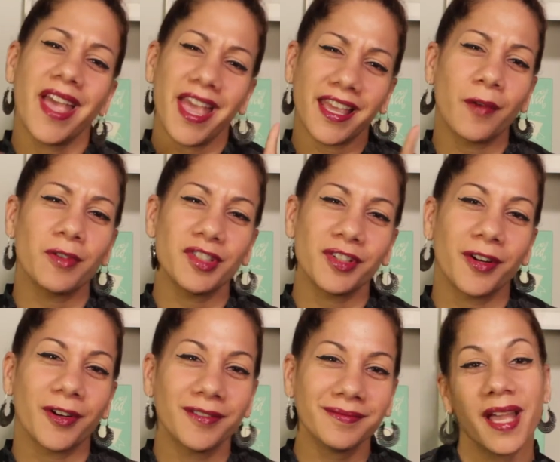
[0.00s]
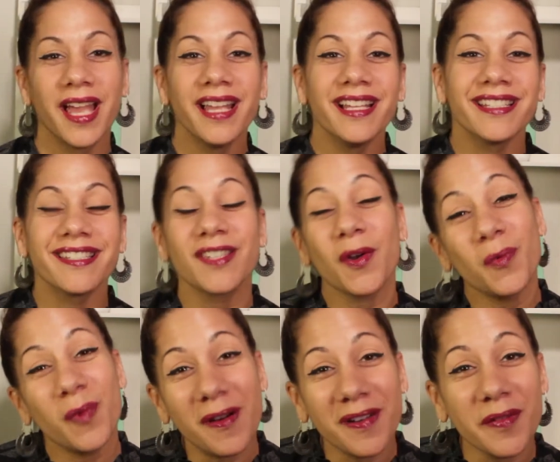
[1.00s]
Hang out with your girl. So
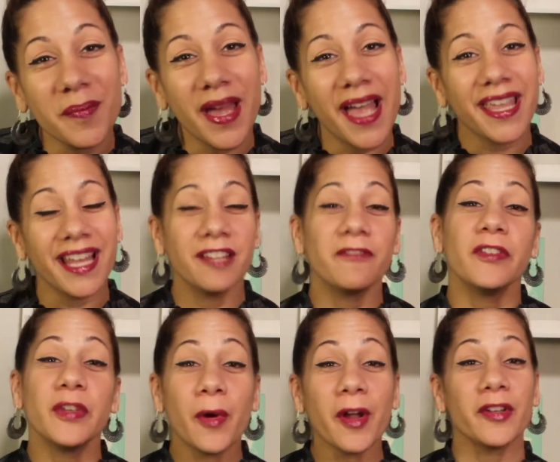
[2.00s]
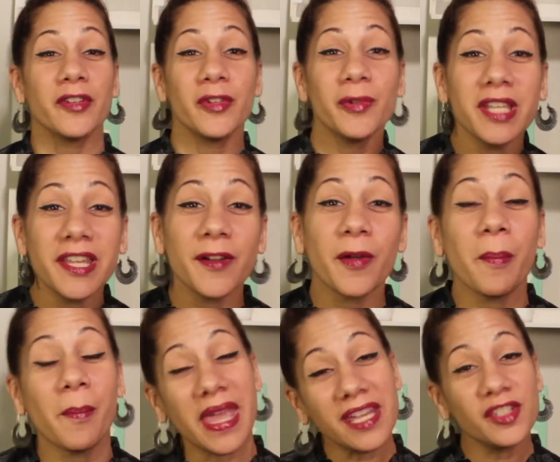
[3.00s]
welcome back, and if you are new here,
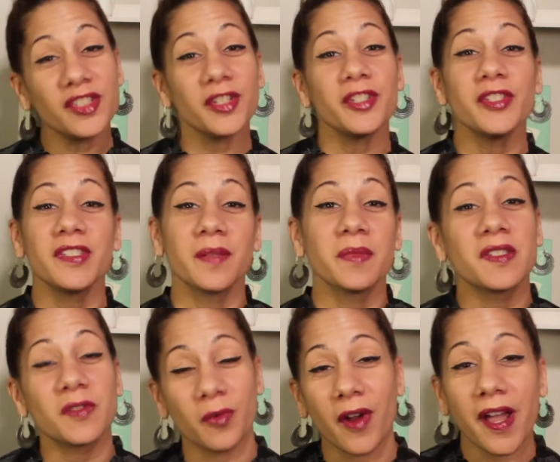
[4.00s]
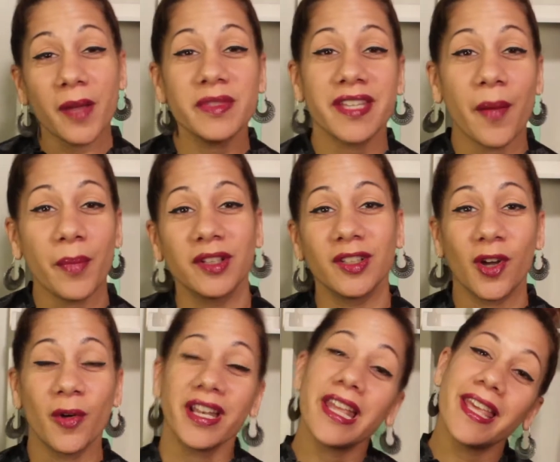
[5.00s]
make sure you subscribe down
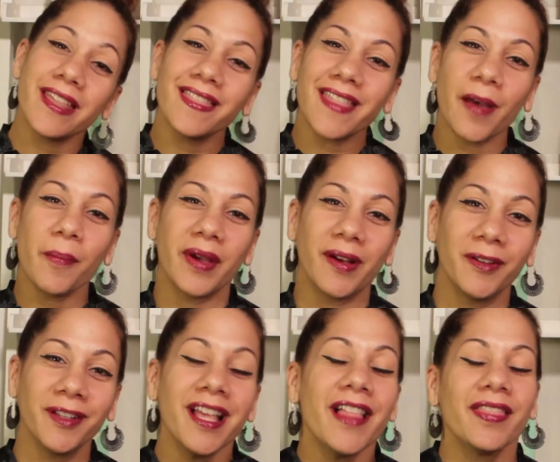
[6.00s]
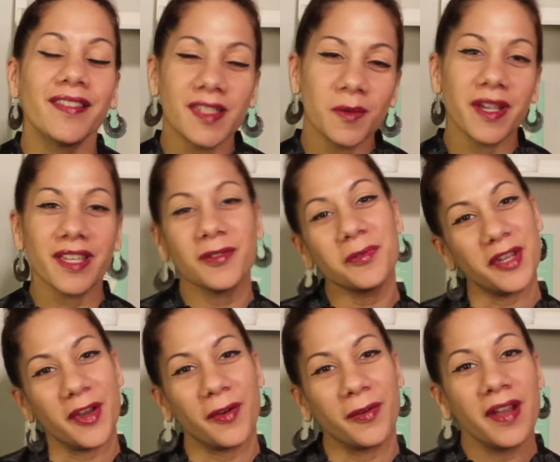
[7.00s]
below and hit that bell. This way you
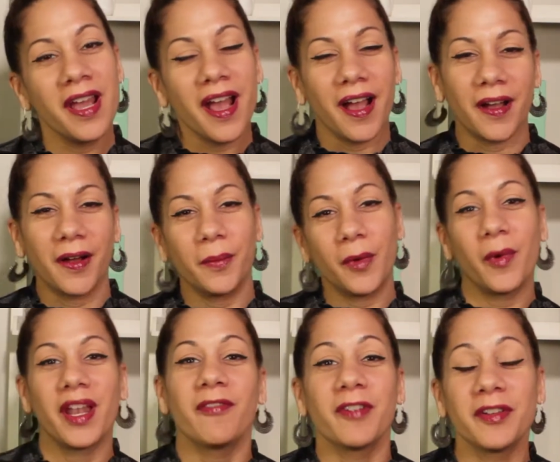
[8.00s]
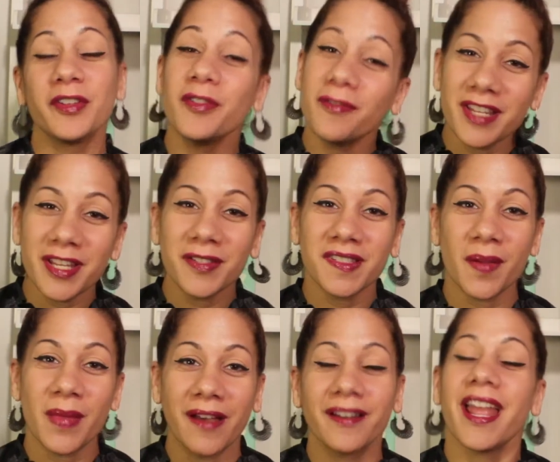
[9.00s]
know whenever new videos
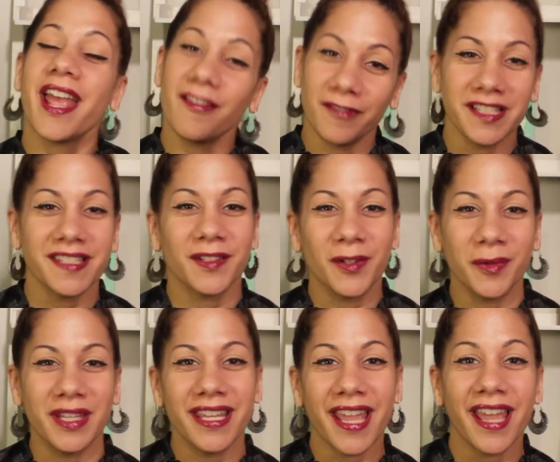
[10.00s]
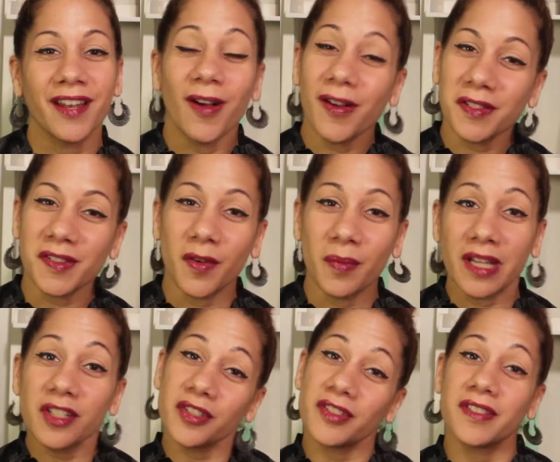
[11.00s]
come out every single week. And also make
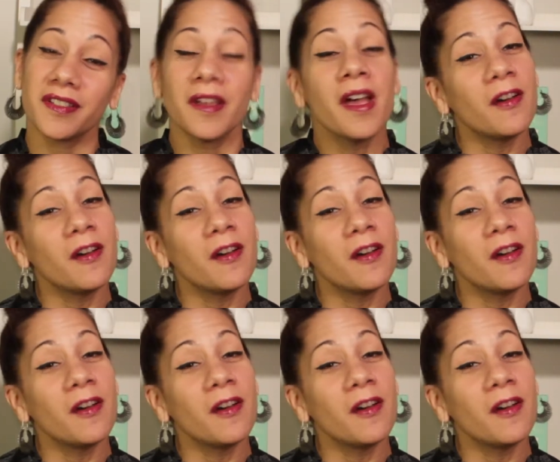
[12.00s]
sure to